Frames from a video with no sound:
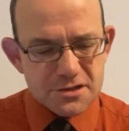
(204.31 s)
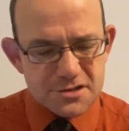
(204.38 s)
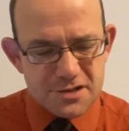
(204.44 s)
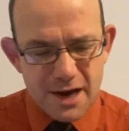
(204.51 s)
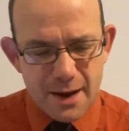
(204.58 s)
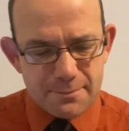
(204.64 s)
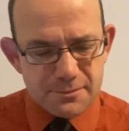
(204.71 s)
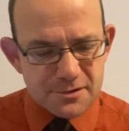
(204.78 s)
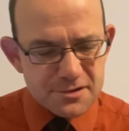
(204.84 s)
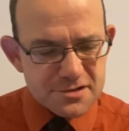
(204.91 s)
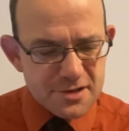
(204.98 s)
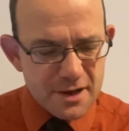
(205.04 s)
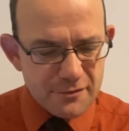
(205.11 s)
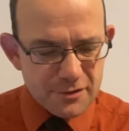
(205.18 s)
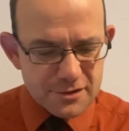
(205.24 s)
chapter
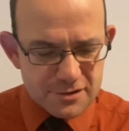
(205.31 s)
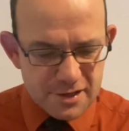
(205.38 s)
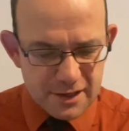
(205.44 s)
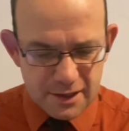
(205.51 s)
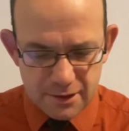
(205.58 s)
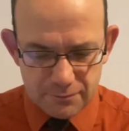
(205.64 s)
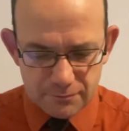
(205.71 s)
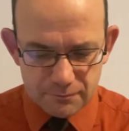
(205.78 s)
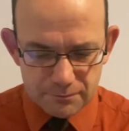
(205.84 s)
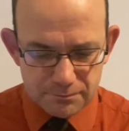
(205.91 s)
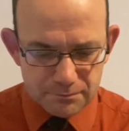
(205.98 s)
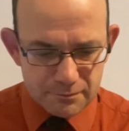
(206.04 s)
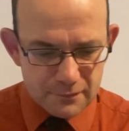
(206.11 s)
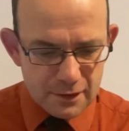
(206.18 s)
17,